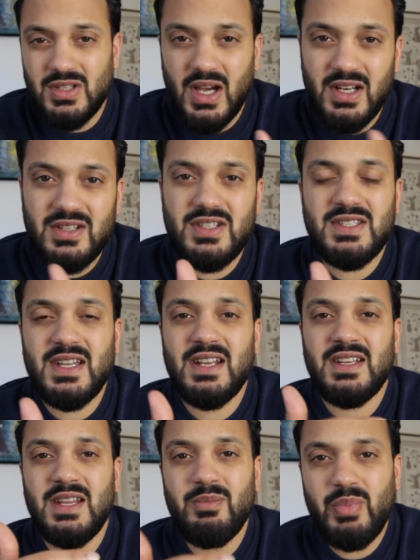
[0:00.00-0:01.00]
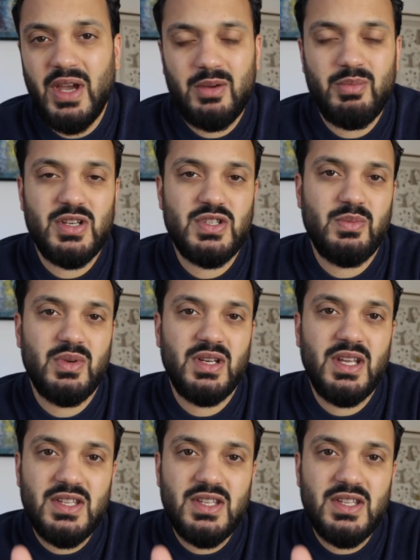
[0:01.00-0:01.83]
to understand impact measurement,